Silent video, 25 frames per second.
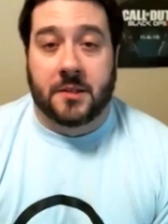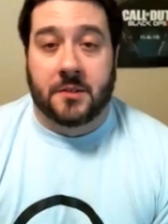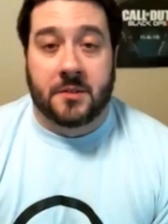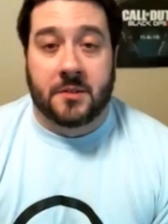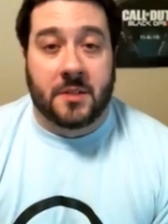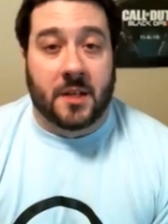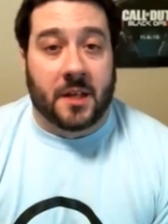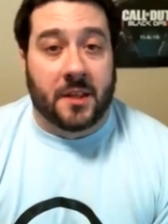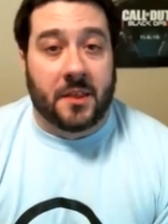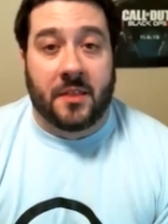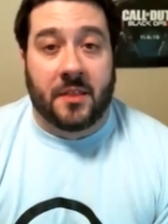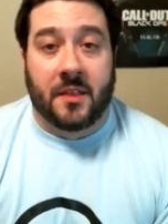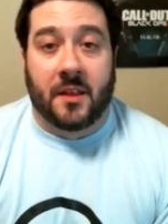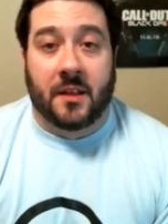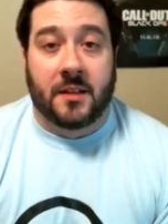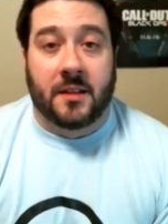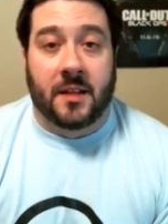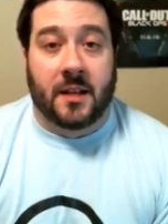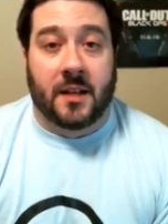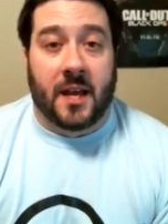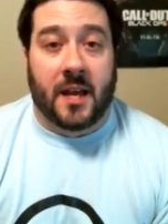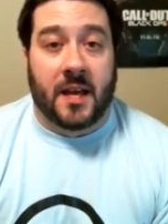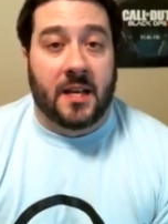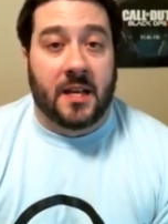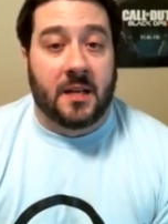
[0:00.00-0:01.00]
There's nothing
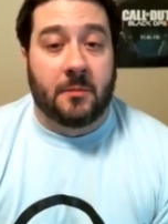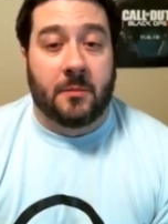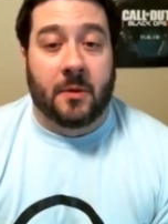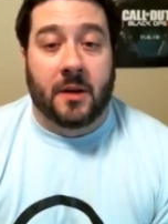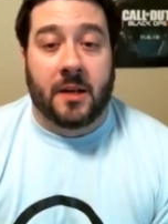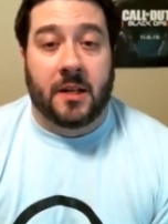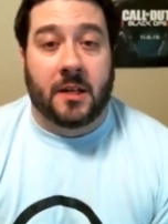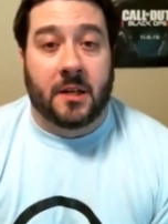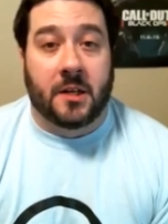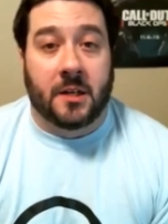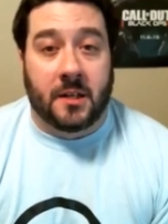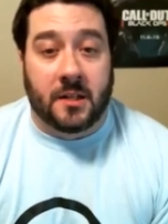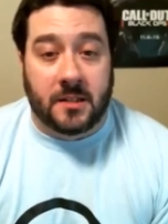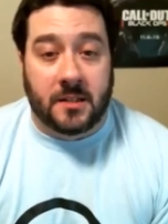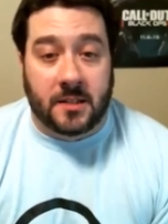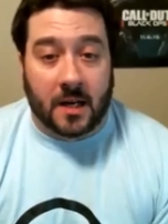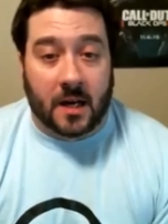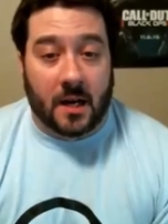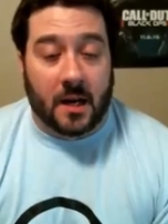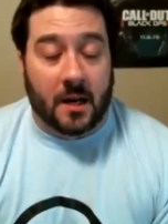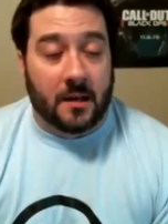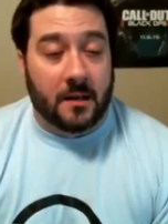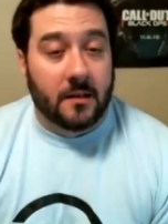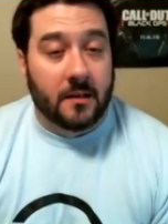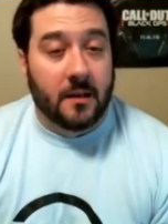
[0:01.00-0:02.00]
that anybody could have
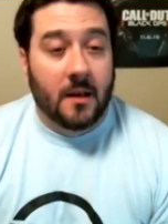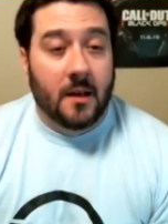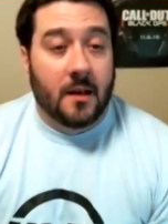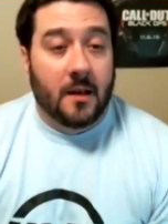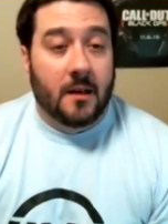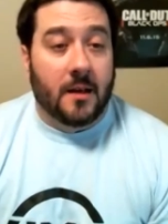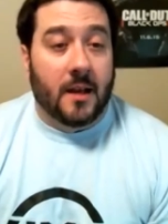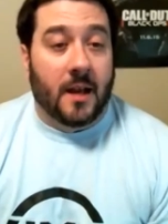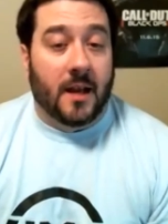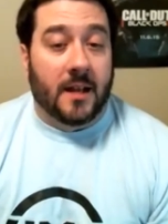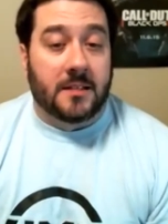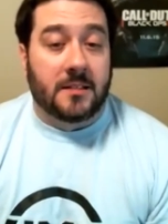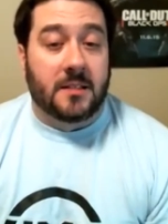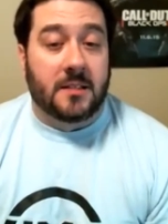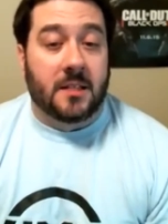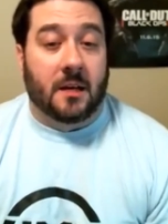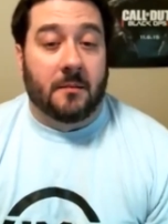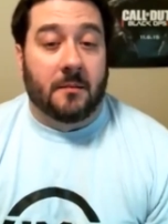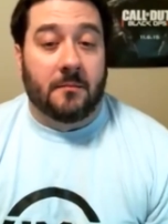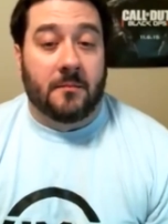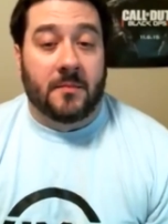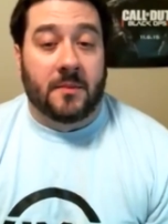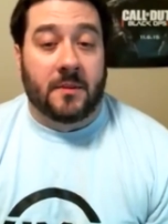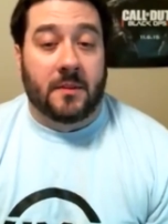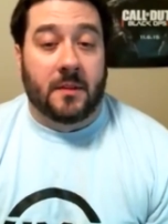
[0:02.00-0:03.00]
done. It's
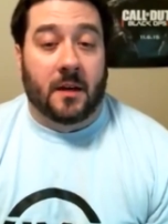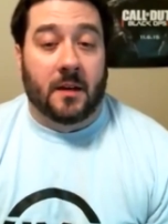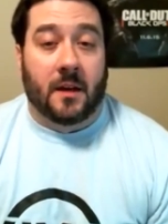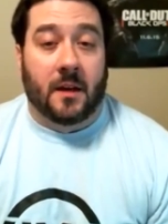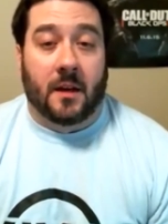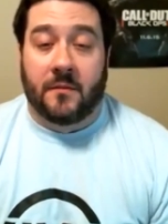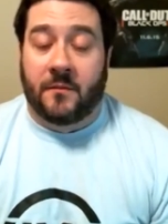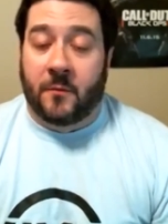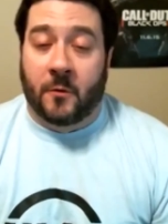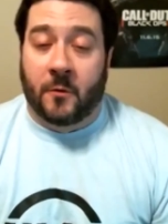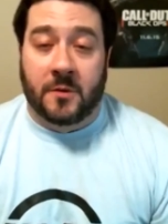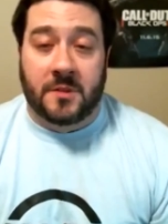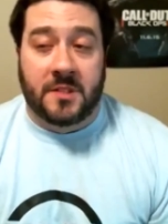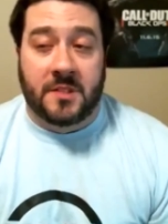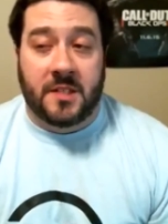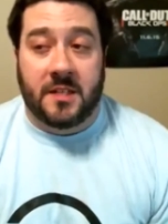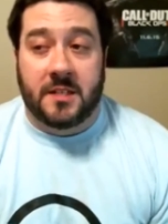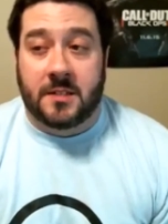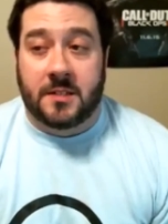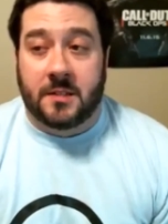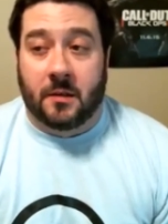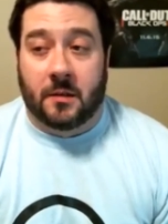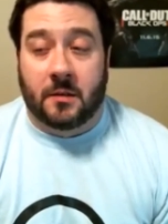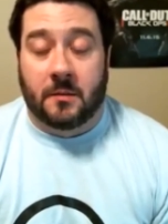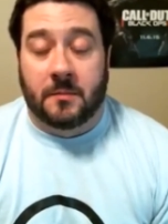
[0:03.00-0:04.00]
an unforeseen
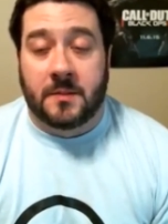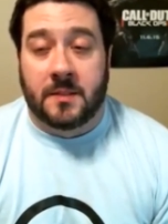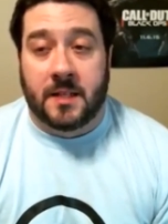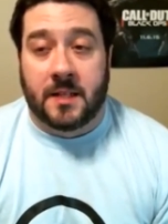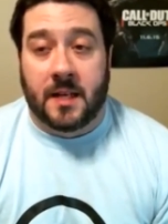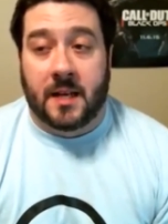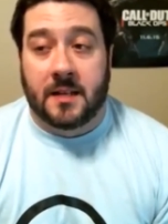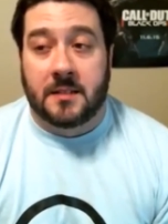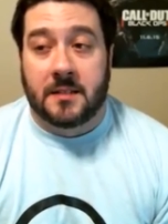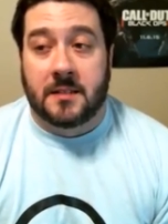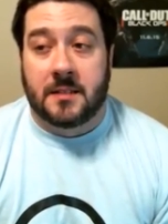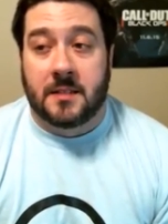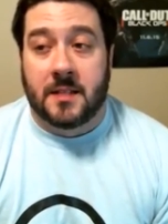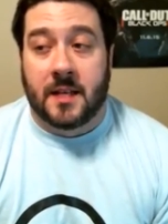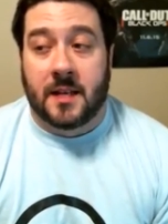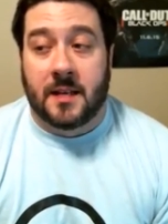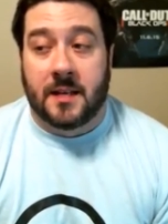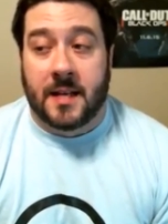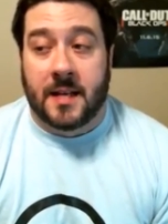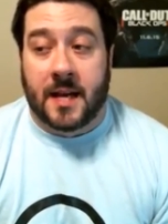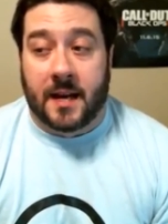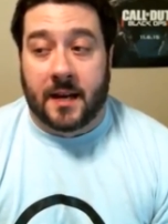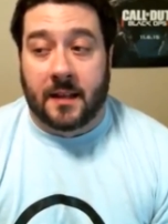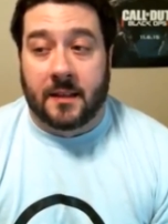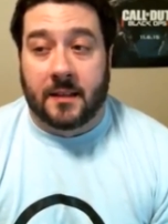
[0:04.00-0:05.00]
circumstance that
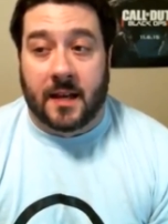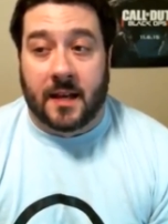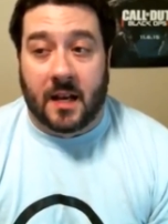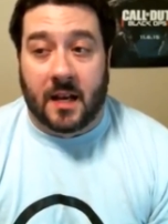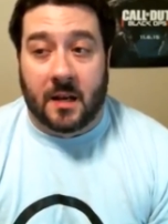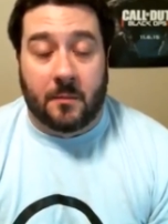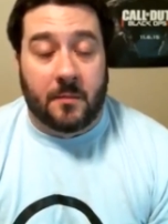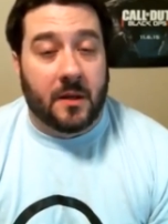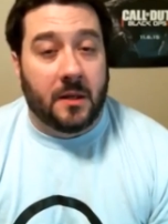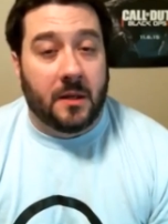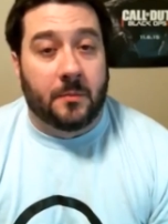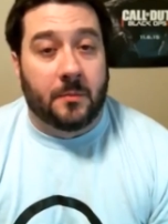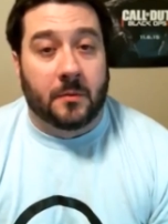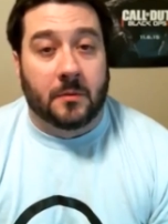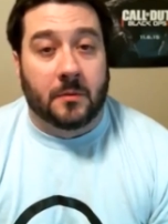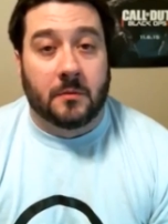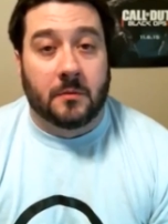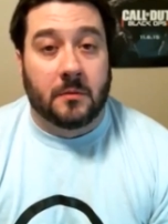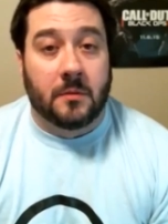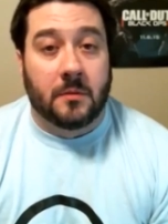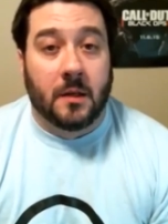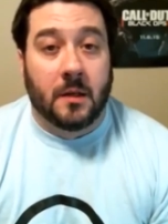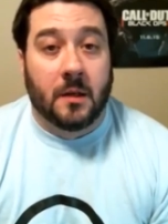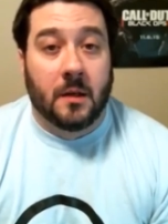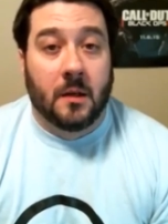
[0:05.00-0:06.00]
not a lot of
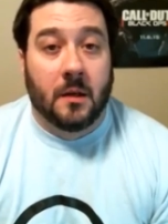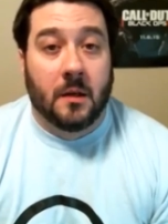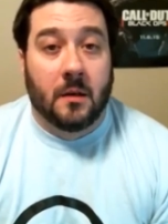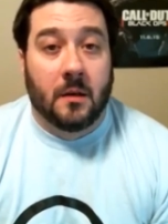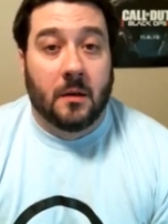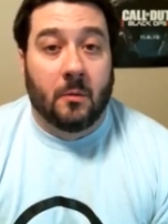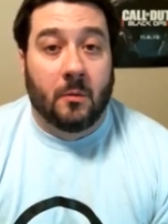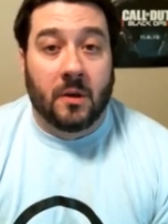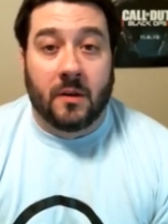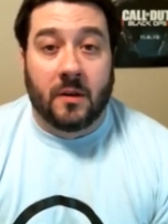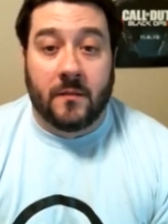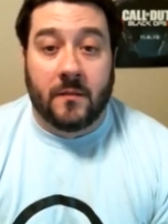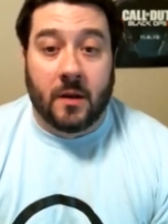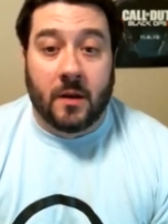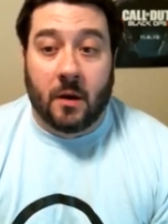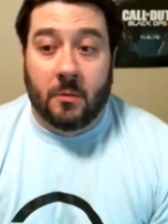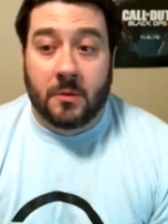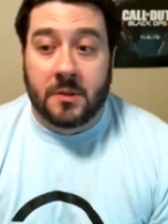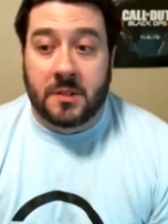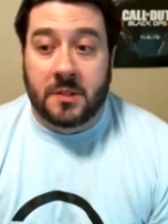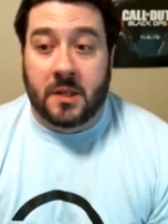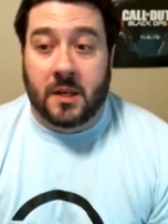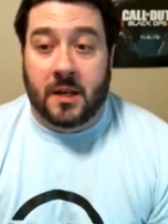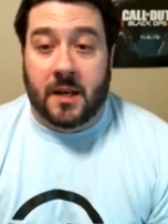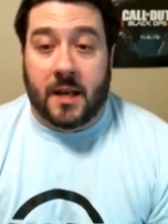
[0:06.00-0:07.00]
people would have known
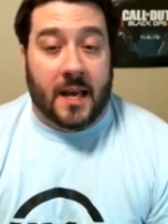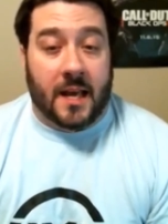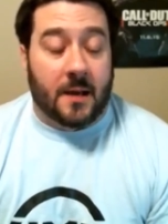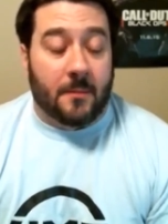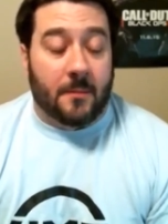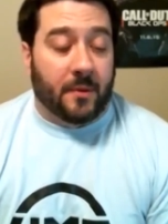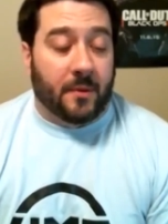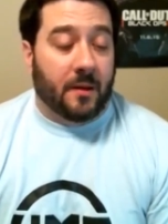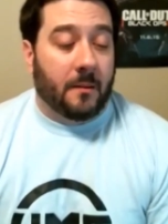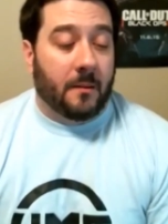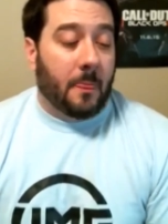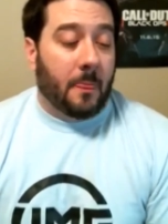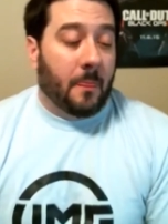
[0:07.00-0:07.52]
was going to happen.